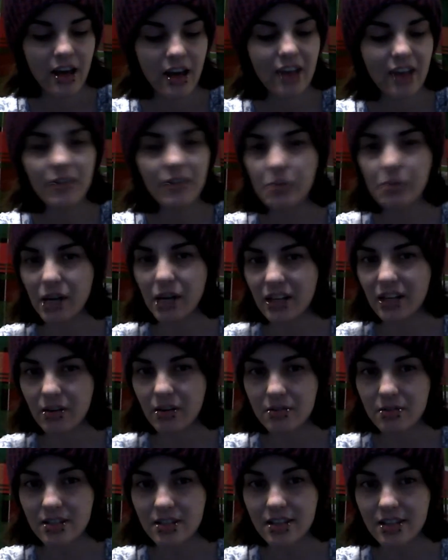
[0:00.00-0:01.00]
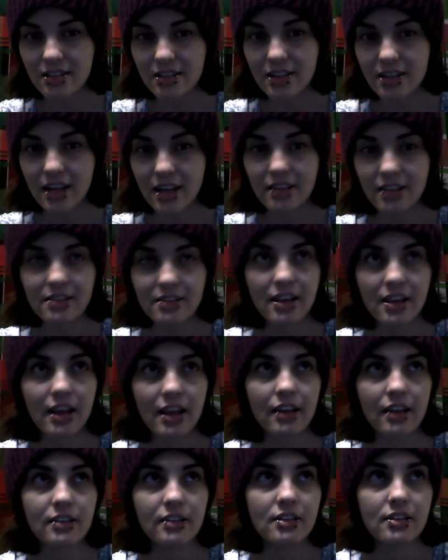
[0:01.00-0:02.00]
Everybody knows these things,
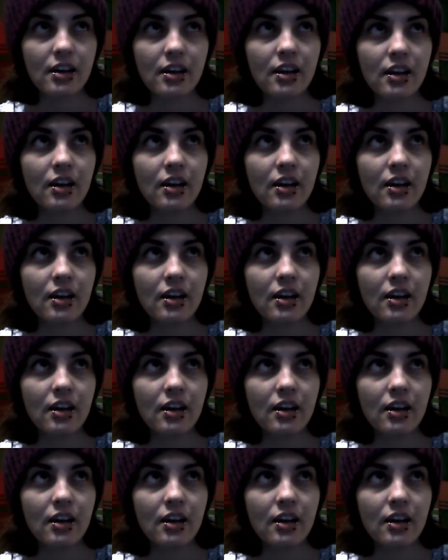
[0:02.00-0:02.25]
and